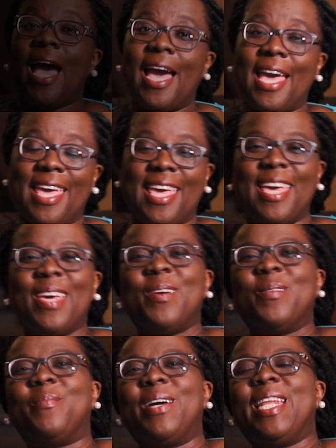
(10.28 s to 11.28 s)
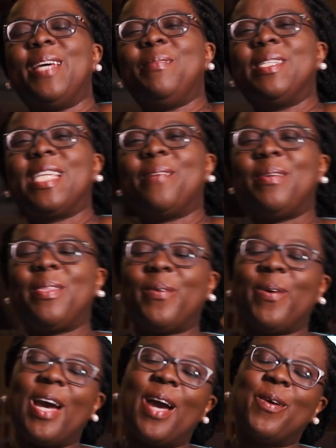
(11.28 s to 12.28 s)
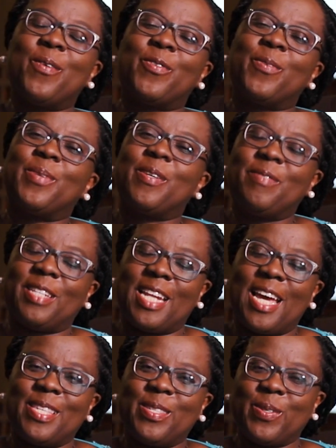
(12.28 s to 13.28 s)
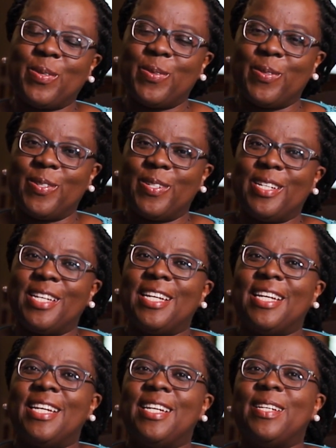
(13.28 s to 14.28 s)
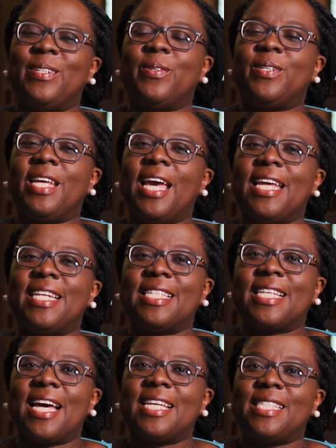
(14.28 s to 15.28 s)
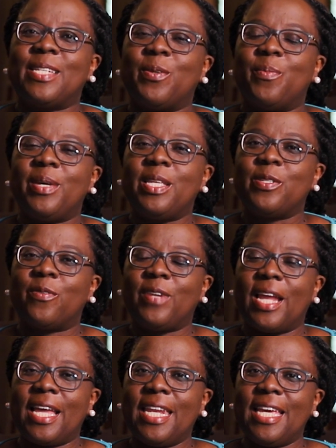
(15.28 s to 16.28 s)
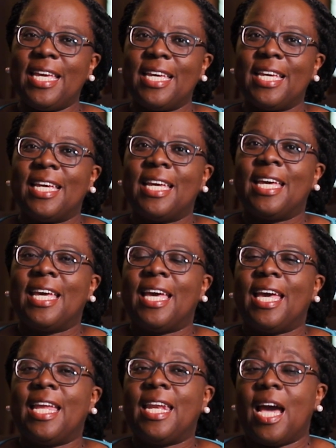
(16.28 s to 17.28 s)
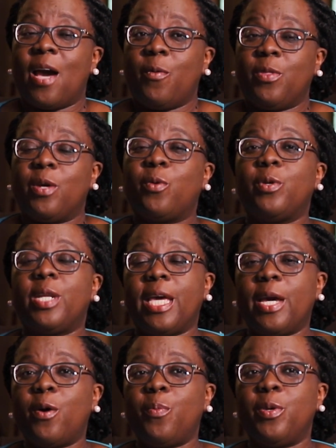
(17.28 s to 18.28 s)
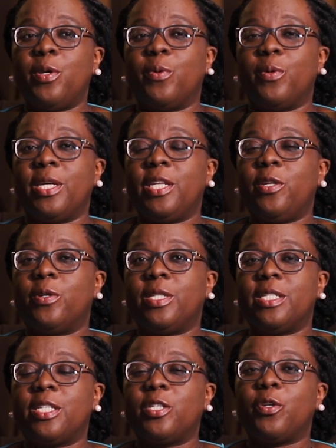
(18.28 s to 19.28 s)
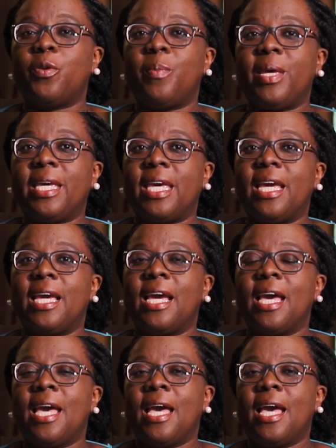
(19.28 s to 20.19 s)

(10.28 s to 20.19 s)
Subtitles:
Hi, my name is Tabitha Ogango from Gifted Hands School. Today I discuss the domains of learning and how they could help you in your decision making